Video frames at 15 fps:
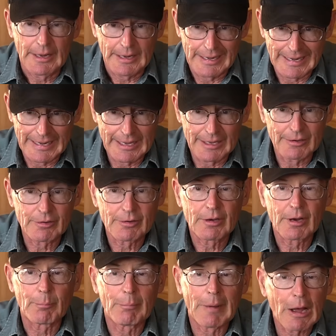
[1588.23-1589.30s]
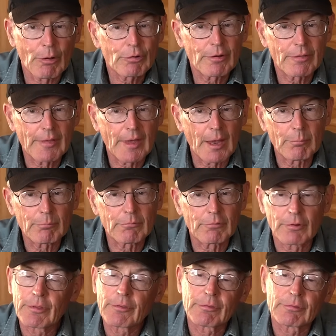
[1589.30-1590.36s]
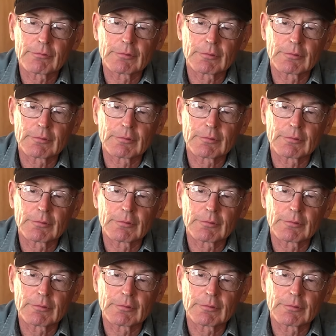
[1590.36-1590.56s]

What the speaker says: and mounted them with